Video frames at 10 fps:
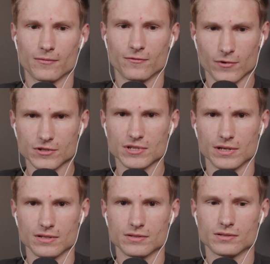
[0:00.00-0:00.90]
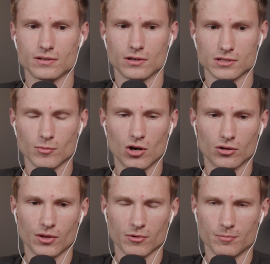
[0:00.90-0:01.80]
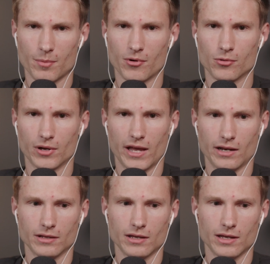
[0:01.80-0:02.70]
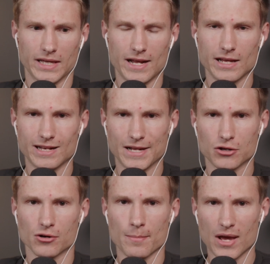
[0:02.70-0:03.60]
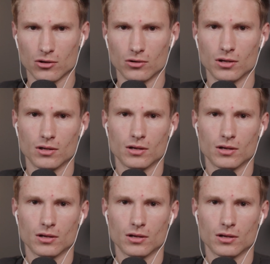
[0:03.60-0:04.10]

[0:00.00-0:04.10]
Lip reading: versus a small number of people who will gain an incremental